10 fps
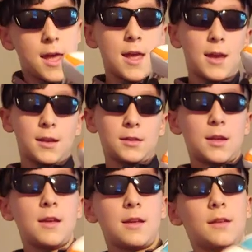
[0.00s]
on.
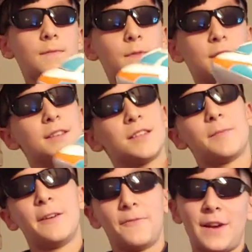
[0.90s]
And this
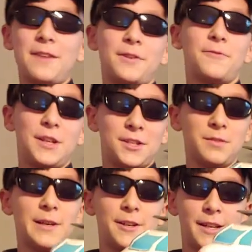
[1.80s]
is my favorite
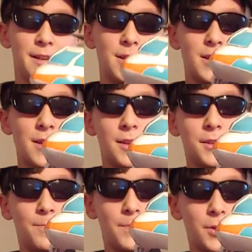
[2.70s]
feature about it.
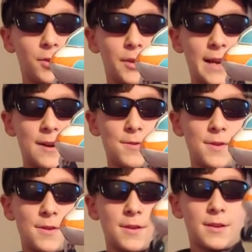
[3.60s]
You pull down
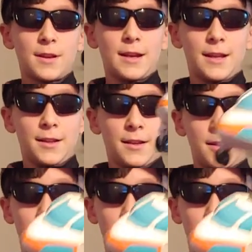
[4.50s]
and